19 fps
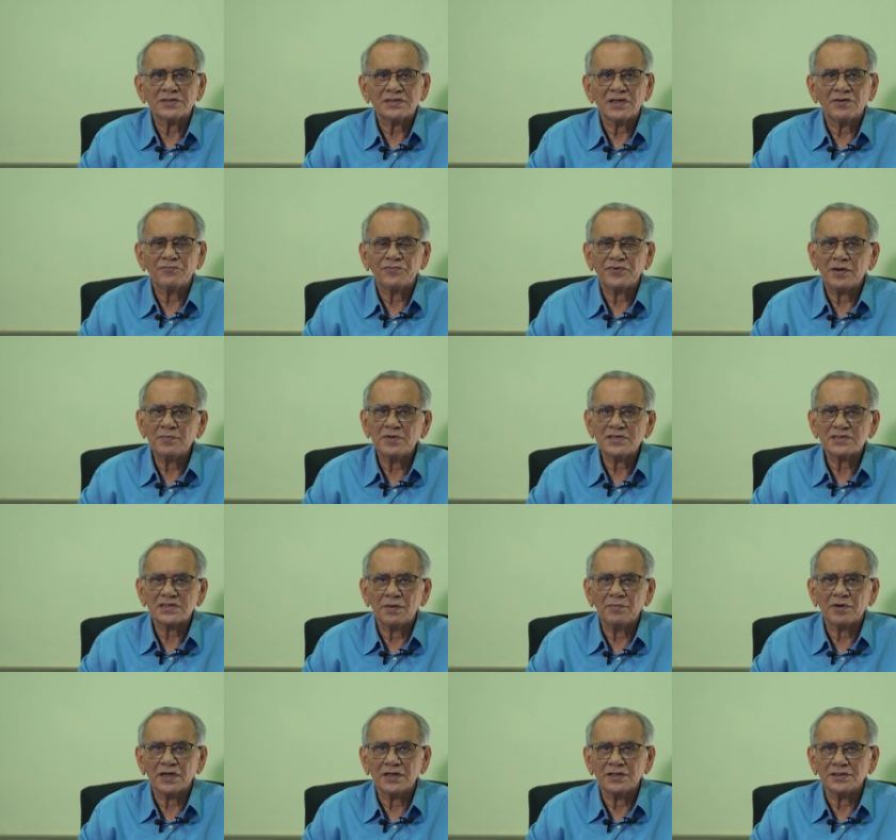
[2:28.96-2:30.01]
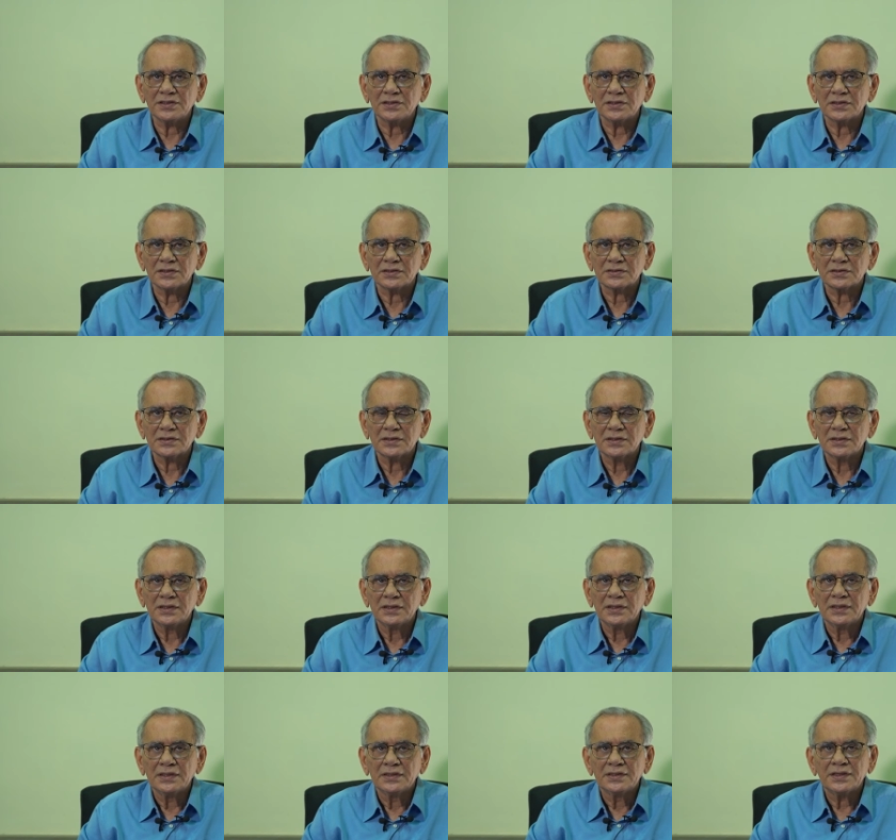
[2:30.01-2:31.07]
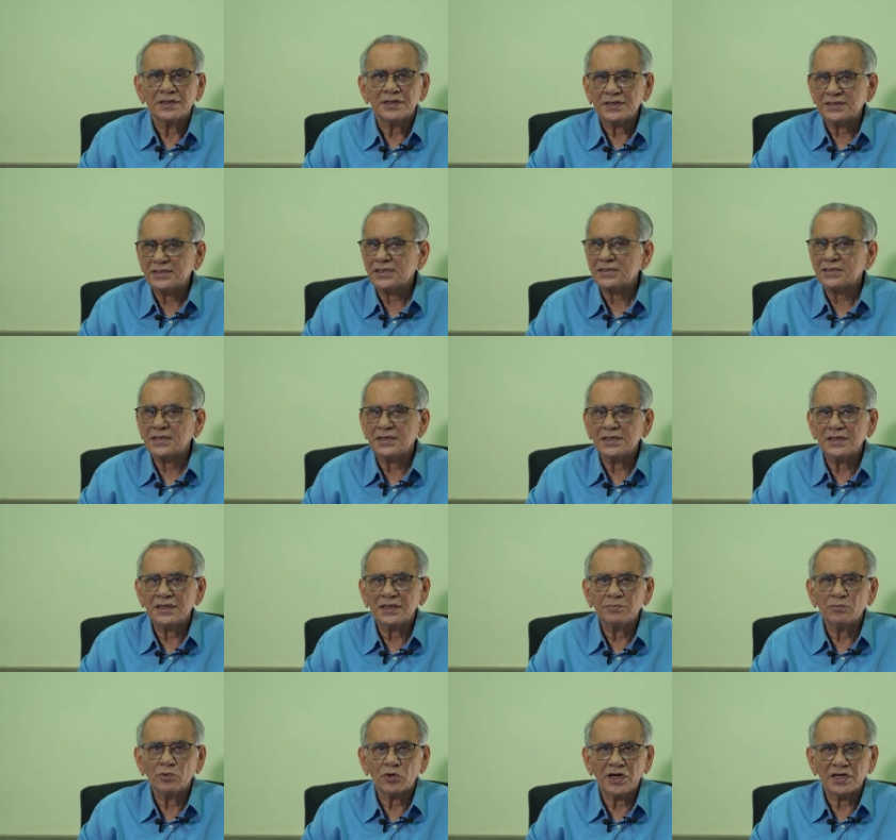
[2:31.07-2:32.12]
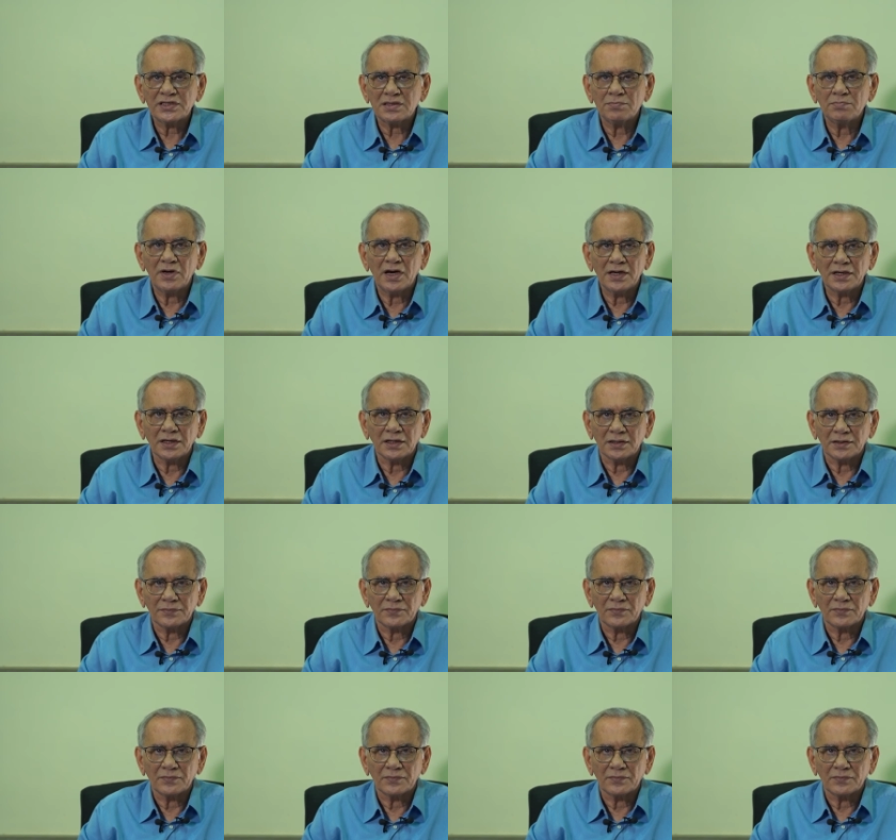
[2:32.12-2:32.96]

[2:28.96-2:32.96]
some famous chemical engineers. The richest Indian, Mukesh Ambani,